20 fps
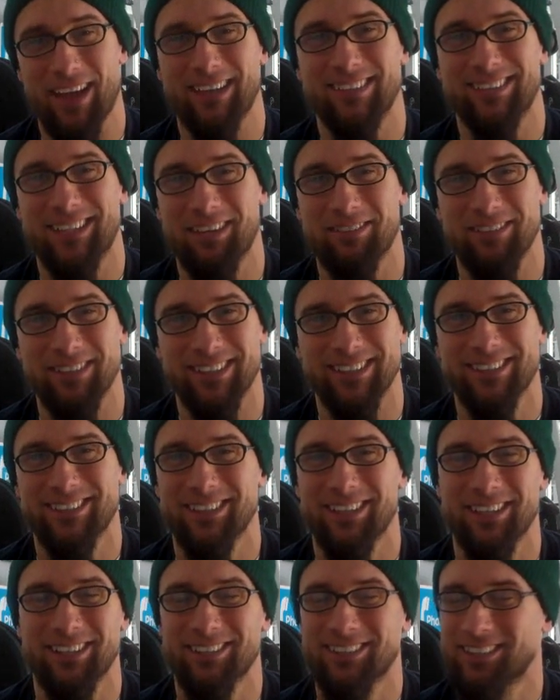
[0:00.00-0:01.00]
Thanksgiving
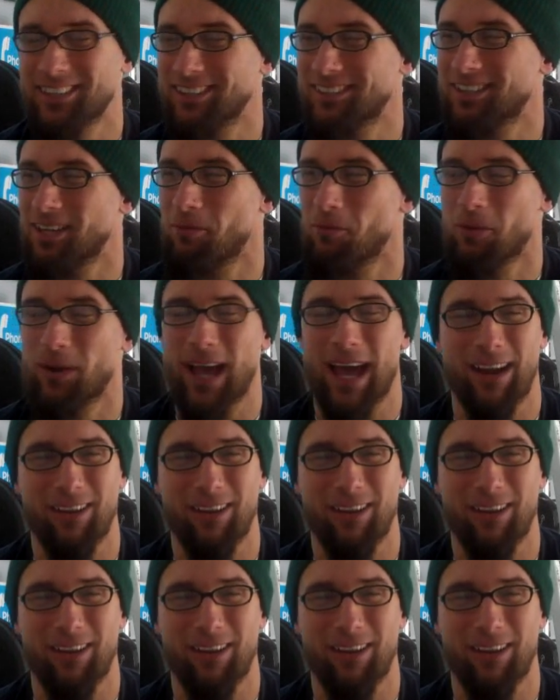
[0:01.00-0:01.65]
this coming week.